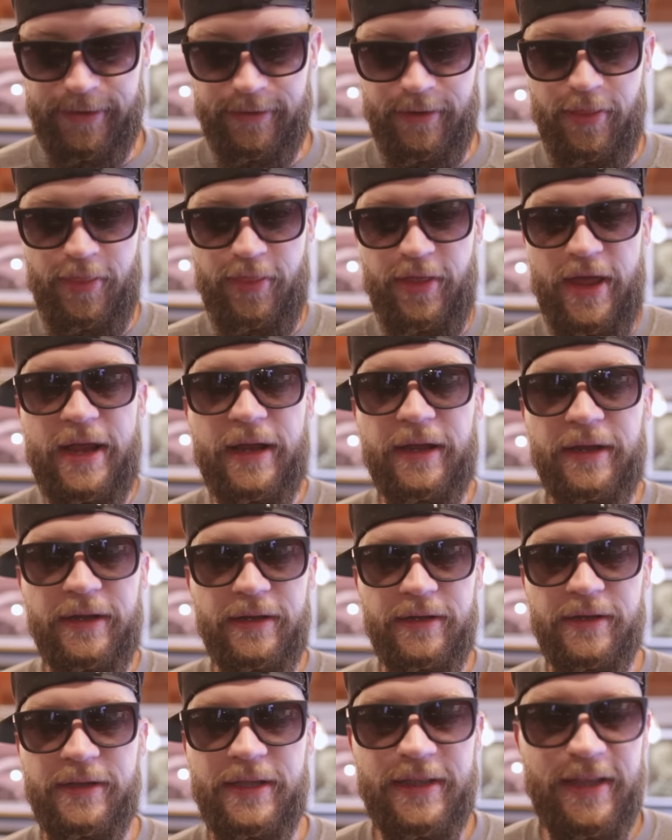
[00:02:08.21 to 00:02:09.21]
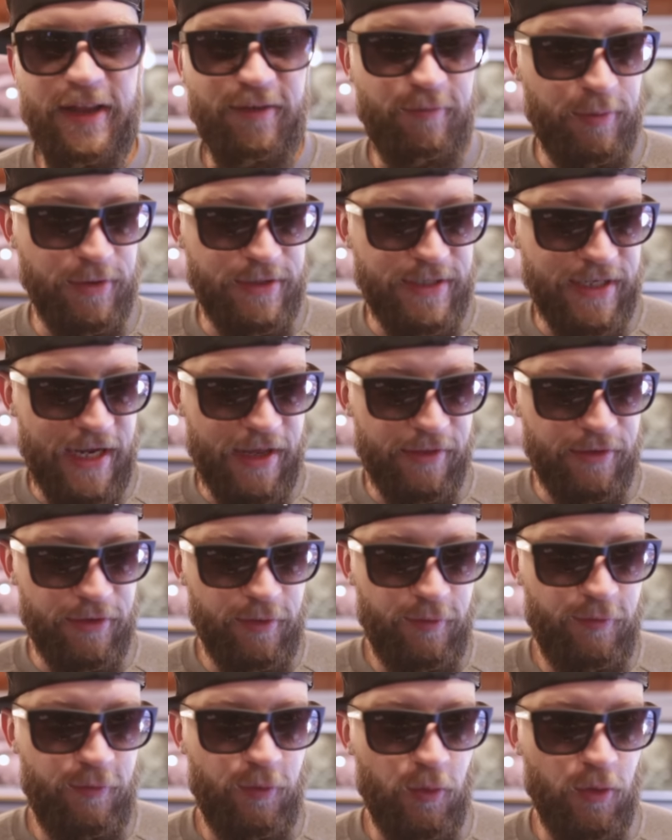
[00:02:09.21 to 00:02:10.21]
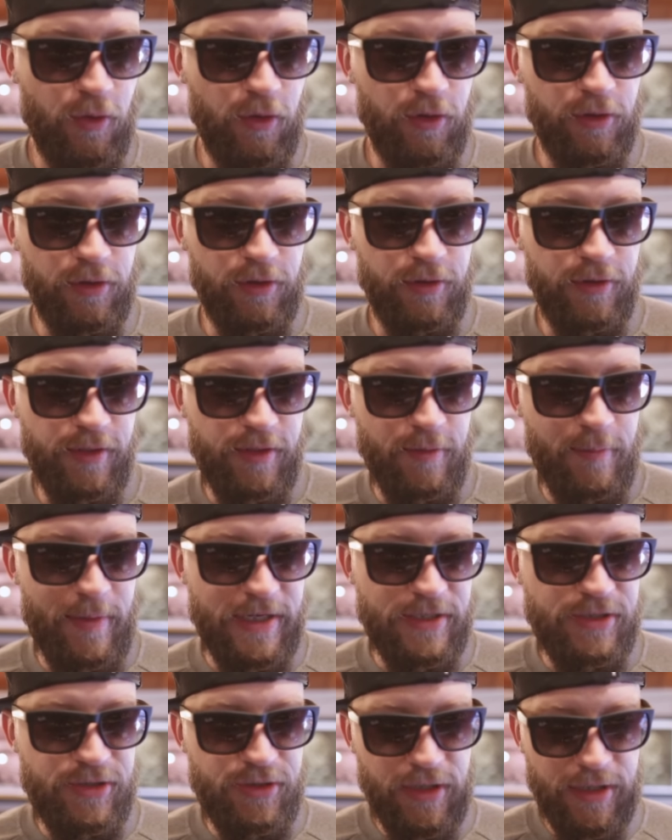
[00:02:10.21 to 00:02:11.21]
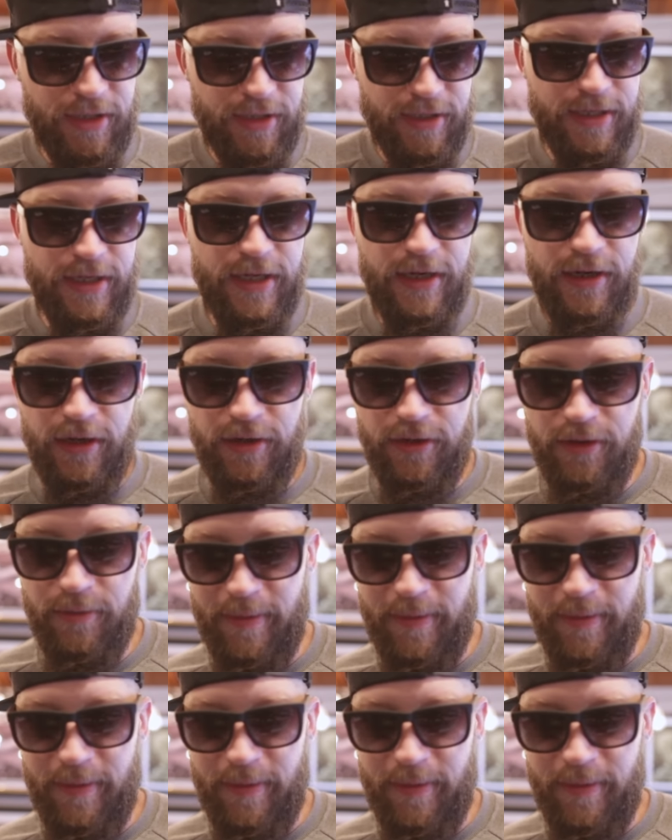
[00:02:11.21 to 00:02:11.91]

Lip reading: thing that they've put together for the best trick of the year,